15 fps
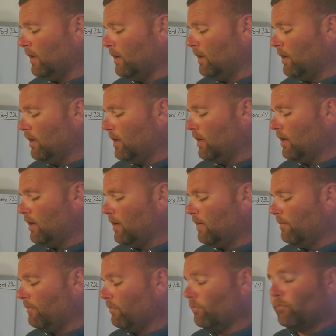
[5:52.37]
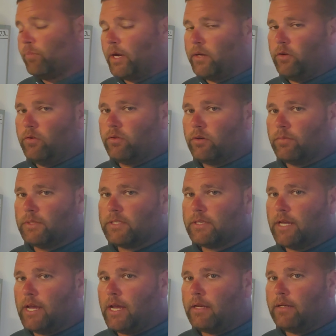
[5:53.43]
uh, brand new
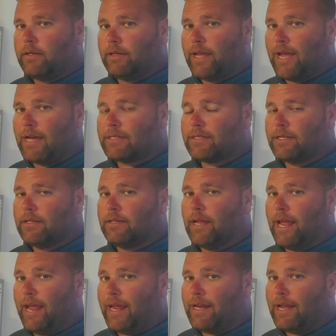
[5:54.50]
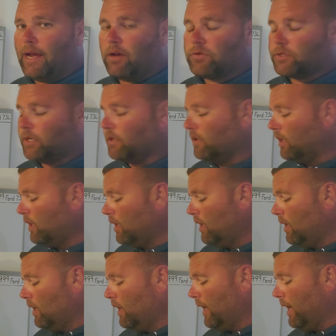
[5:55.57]
thermostat, gasket, and housing.
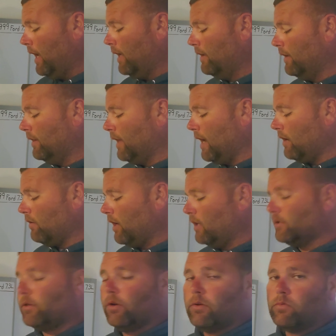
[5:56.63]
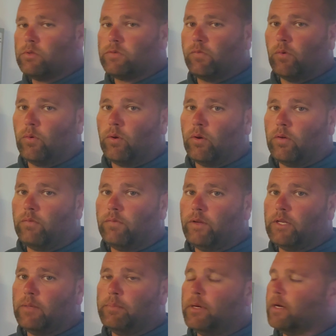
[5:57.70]
And that grand total was
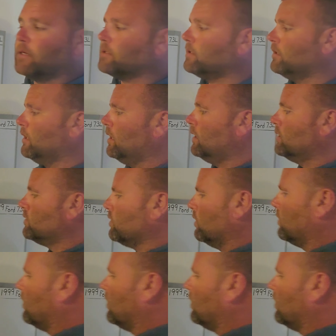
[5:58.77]
450 bucks. So